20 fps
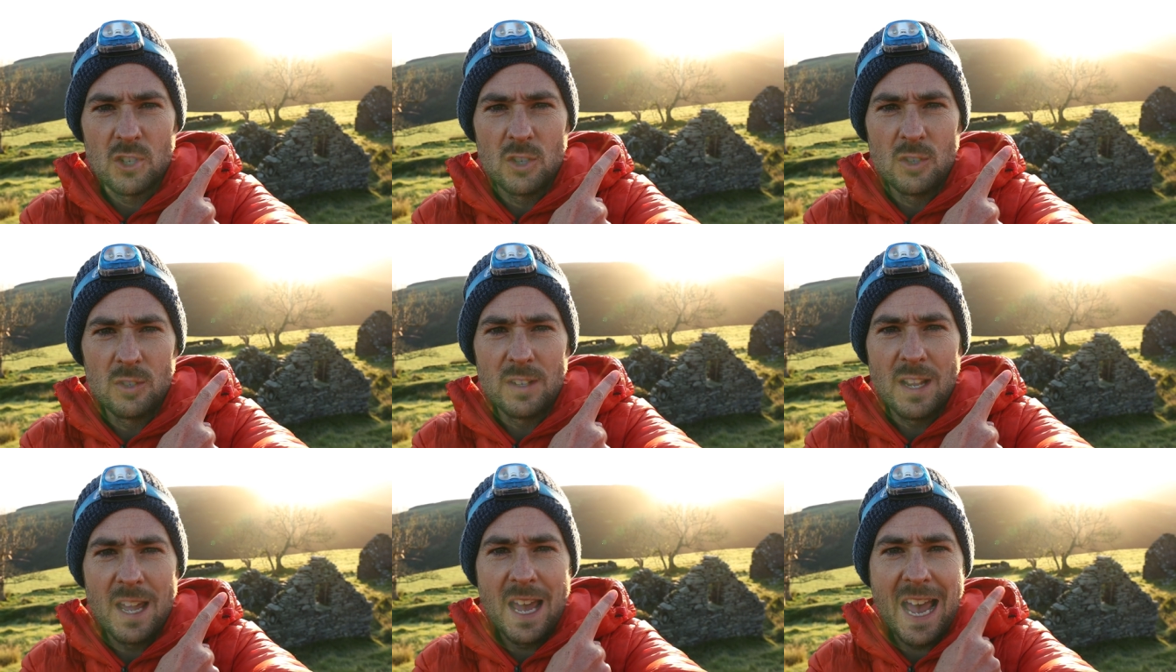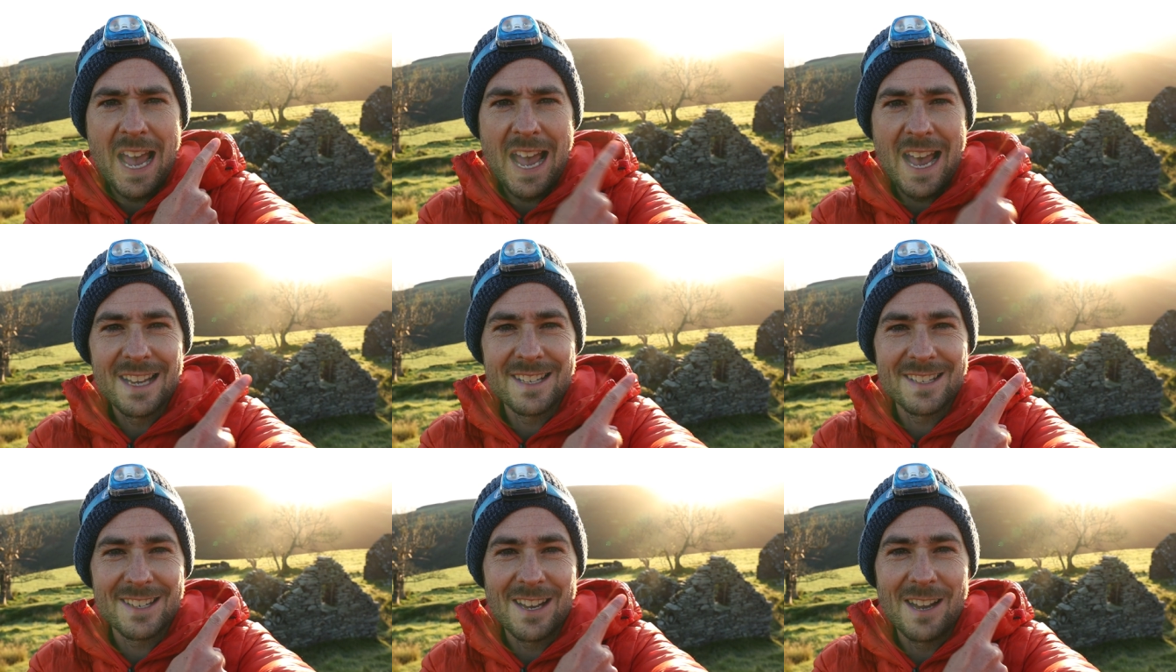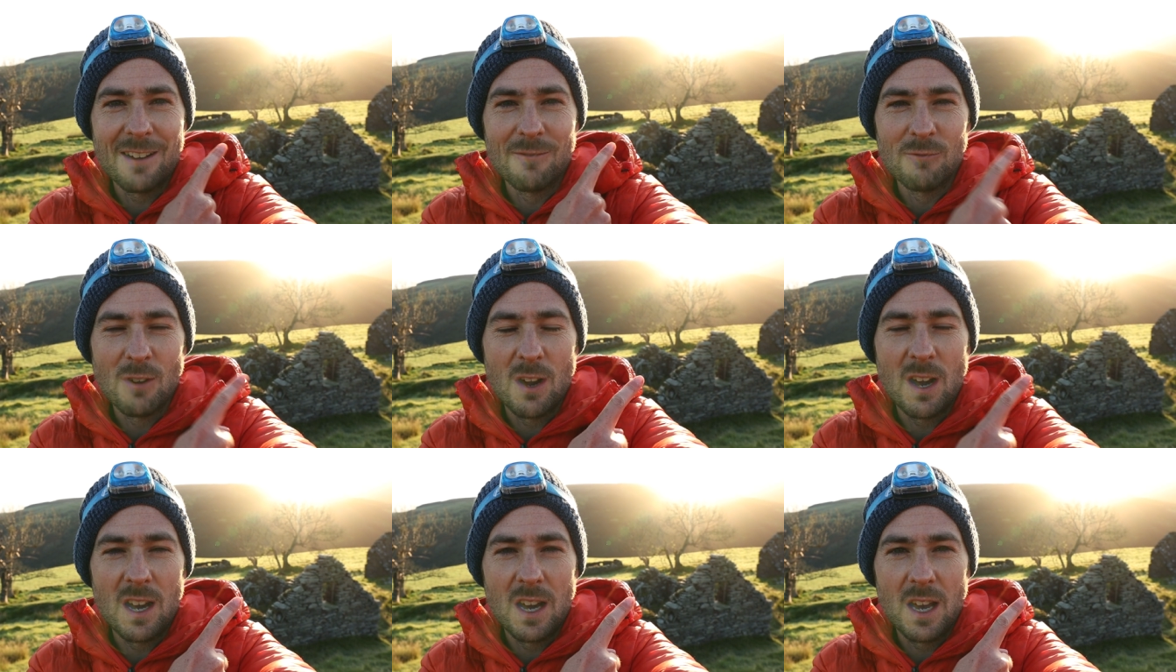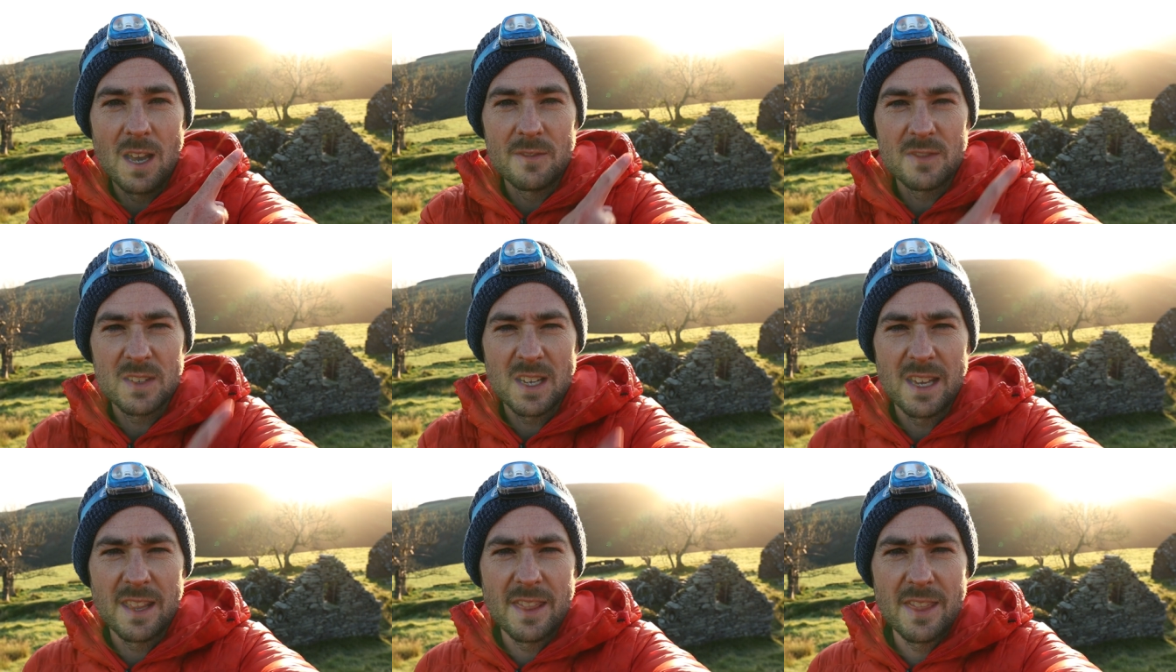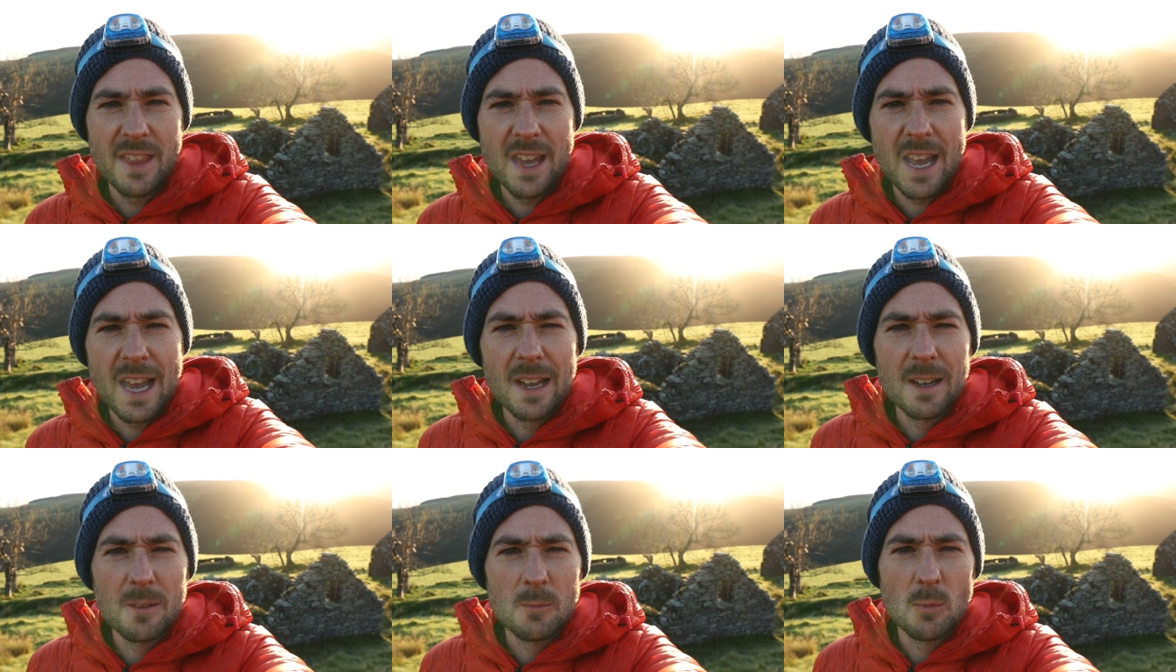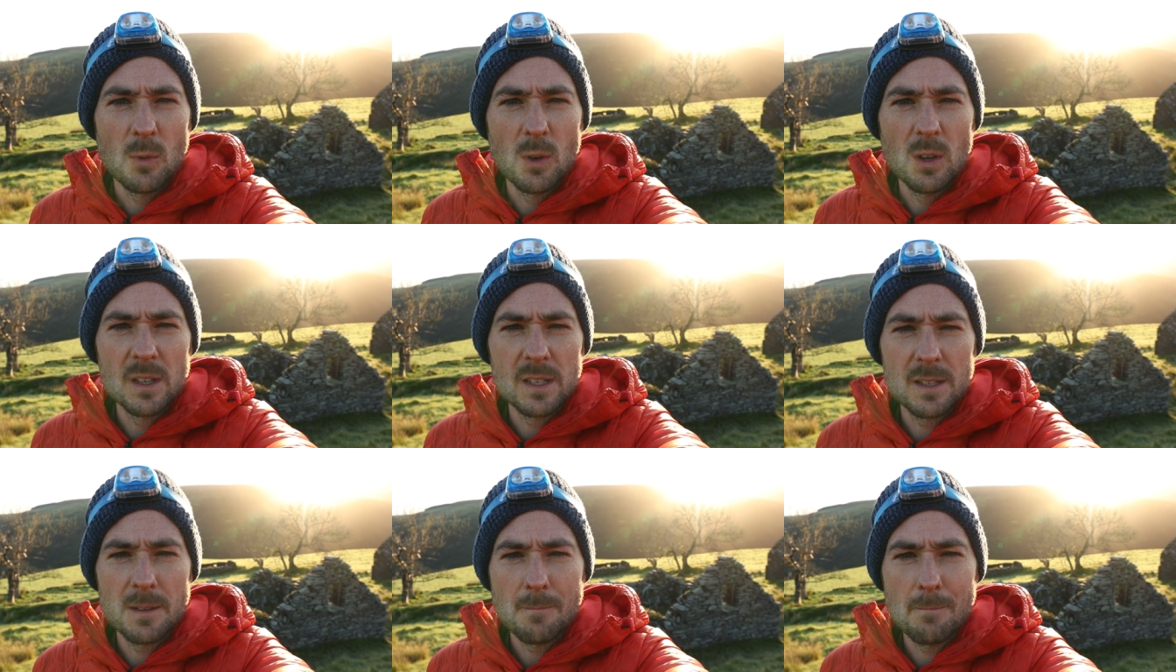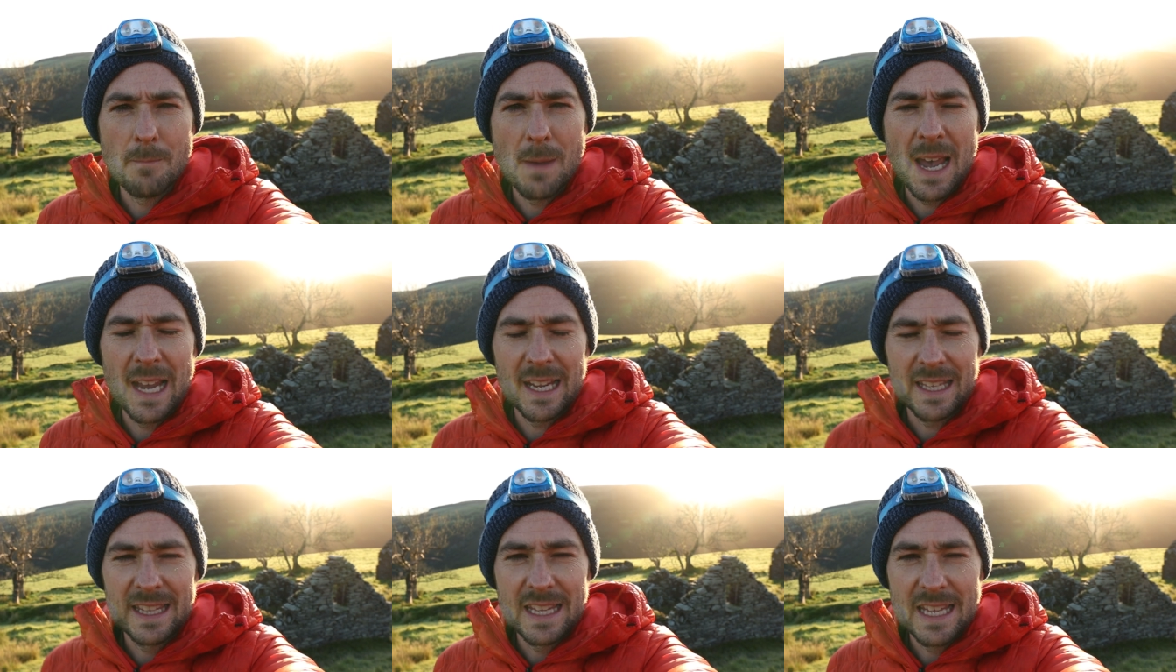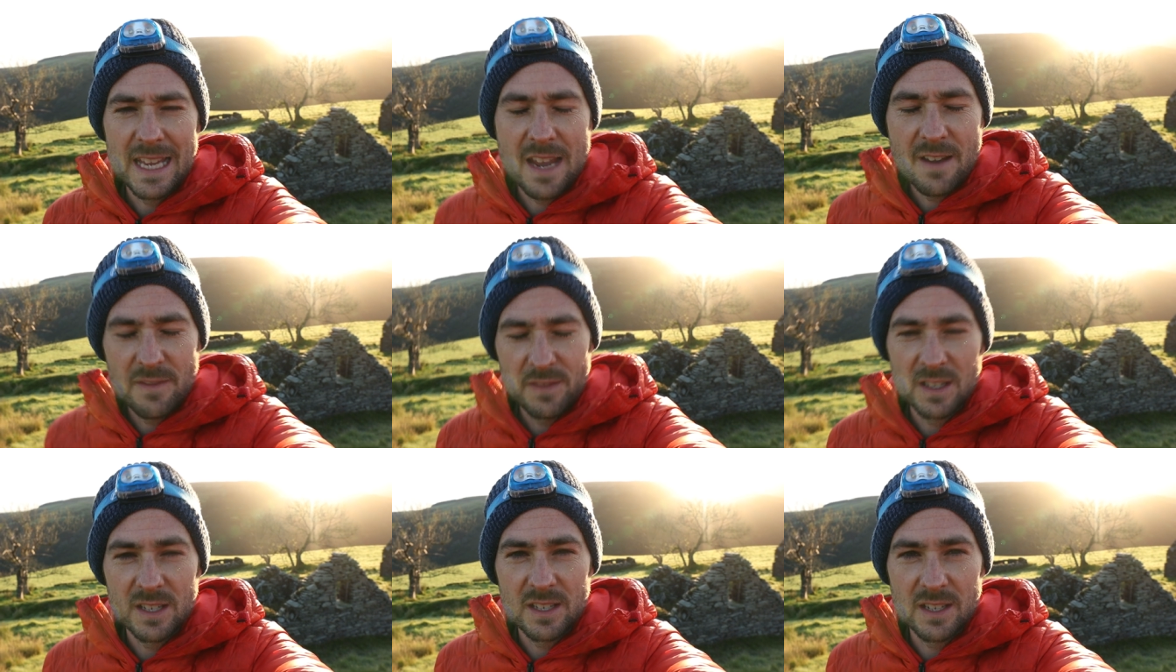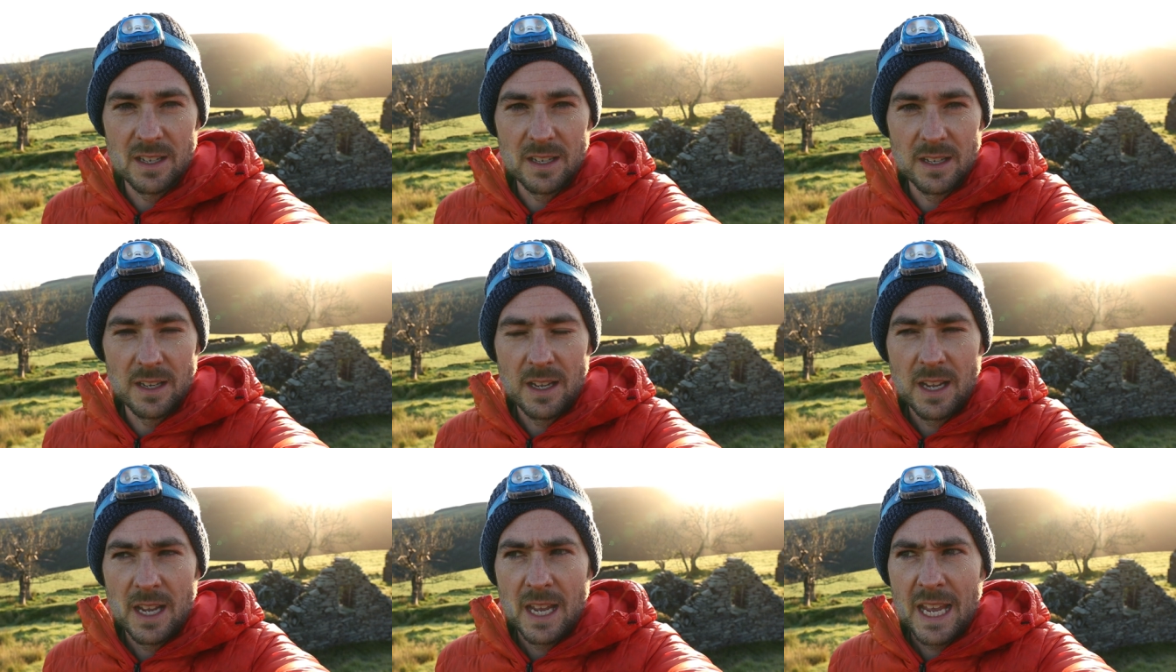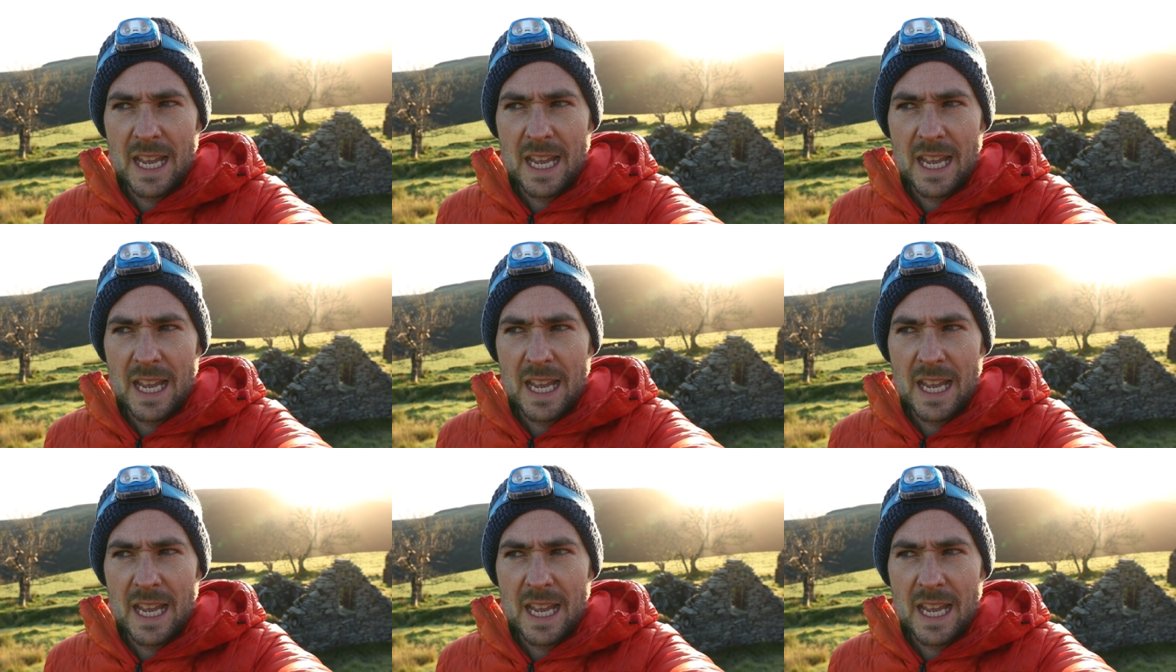sun has arrived, and that was magnificent.